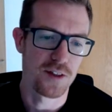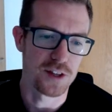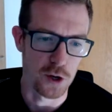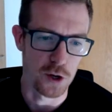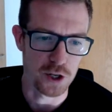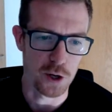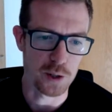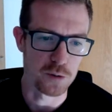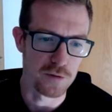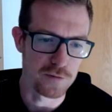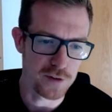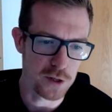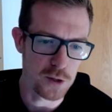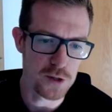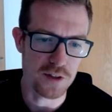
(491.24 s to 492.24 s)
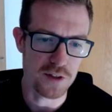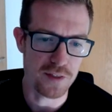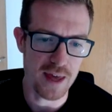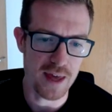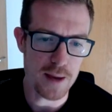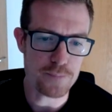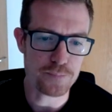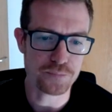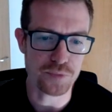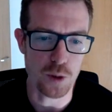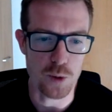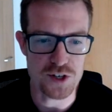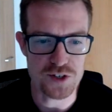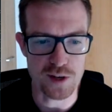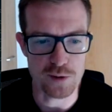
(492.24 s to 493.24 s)
The ongoing reviews are there.
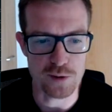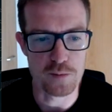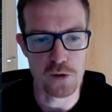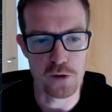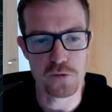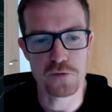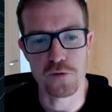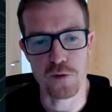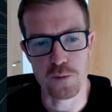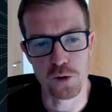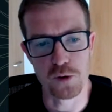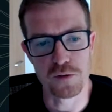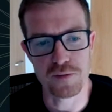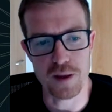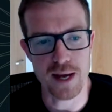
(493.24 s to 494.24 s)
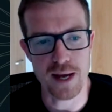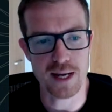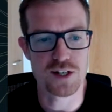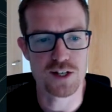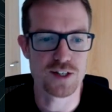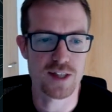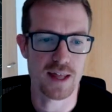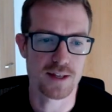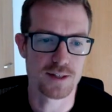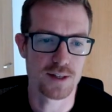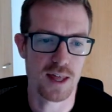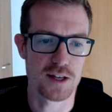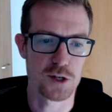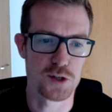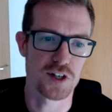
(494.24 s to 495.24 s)
And once they're removed from all of their packages,
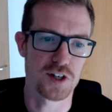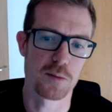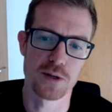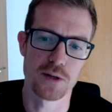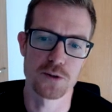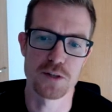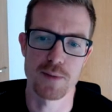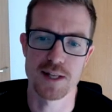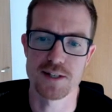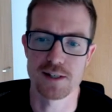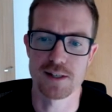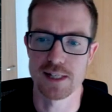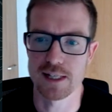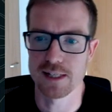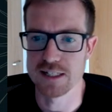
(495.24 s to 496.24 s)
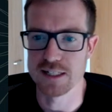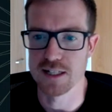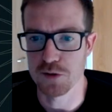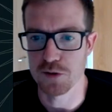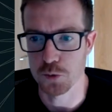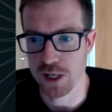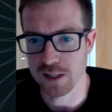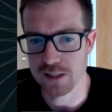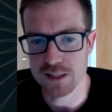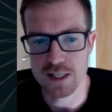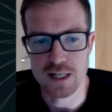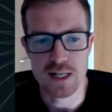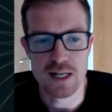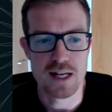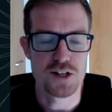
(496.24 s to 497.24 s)
that user can be automatically cleaned up as well.
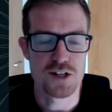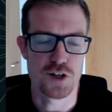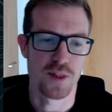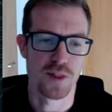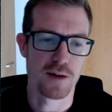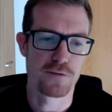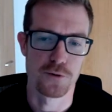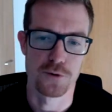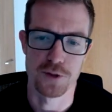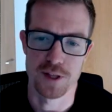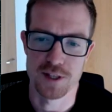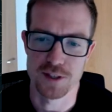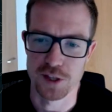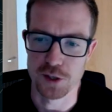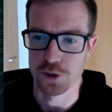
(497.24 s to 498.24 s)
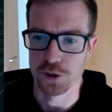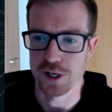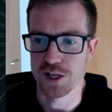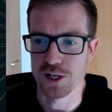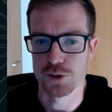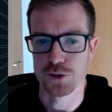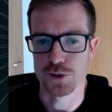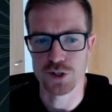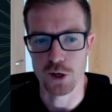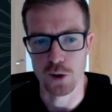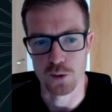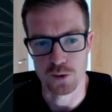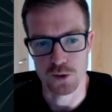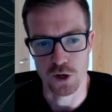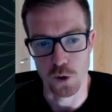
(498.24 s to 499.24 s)
So therefore, the audit issues
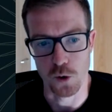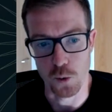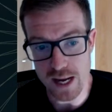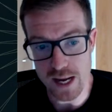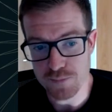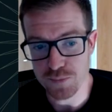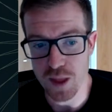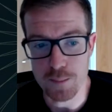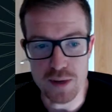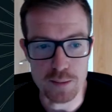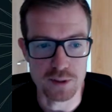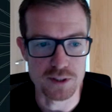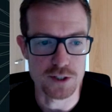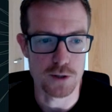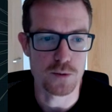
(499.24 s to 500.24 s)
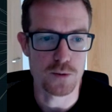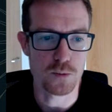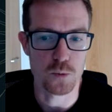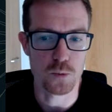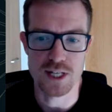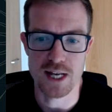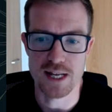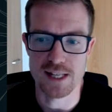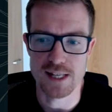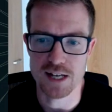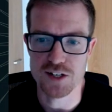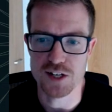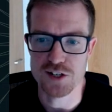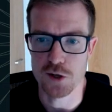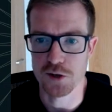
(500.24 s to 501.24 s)
go away and people don't retain the
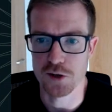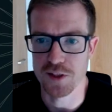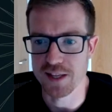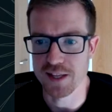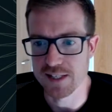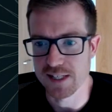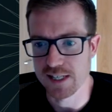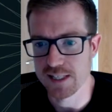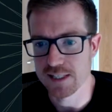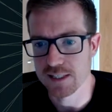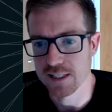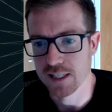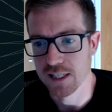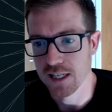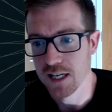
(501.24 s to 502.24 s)
access longer than they need.